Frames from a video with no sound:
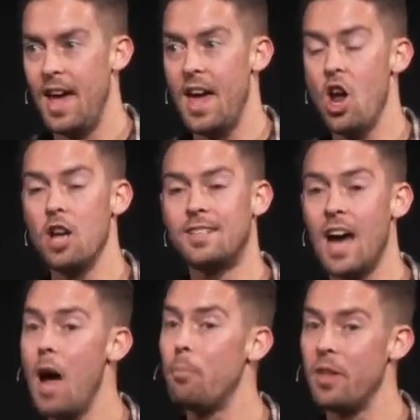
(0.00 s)
and on
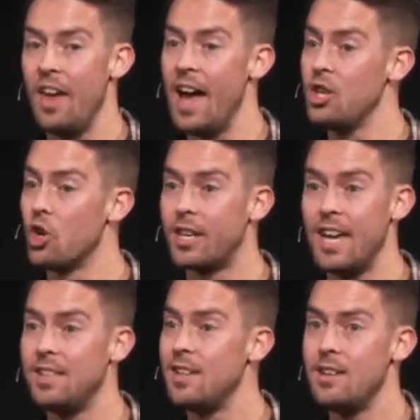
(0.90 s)
top of that, your
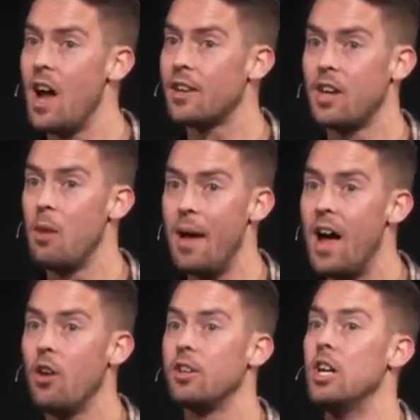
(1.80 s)
kid did not come
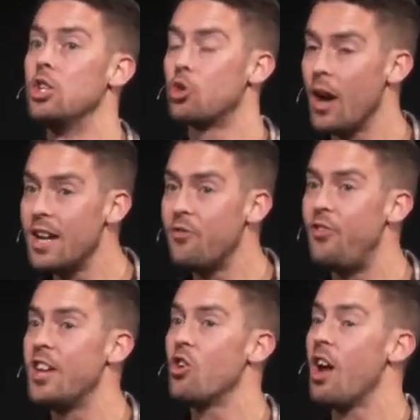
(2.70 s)
out trying to
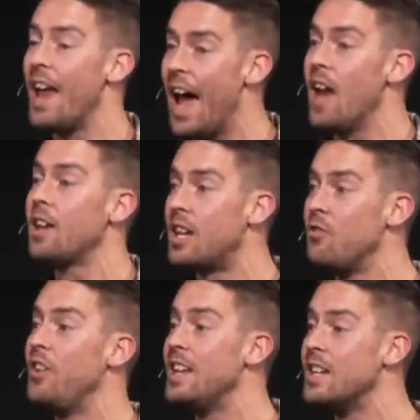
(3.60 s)
figure out how to
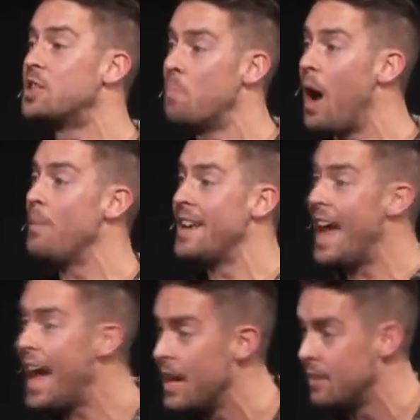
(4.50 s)
convenience mom and
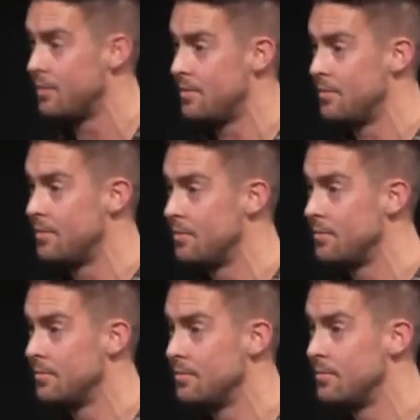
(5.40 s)
dad.
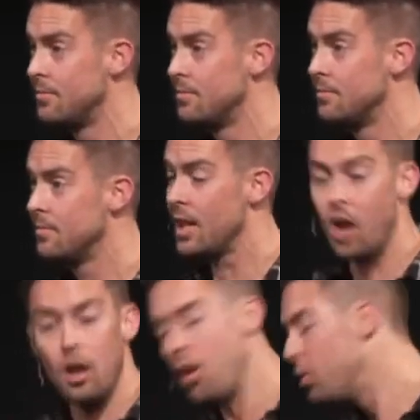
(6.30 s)
Like,
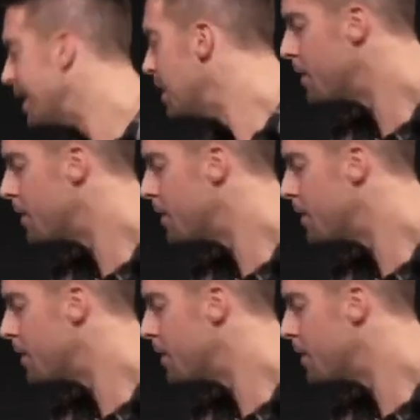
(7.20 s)
God, oh,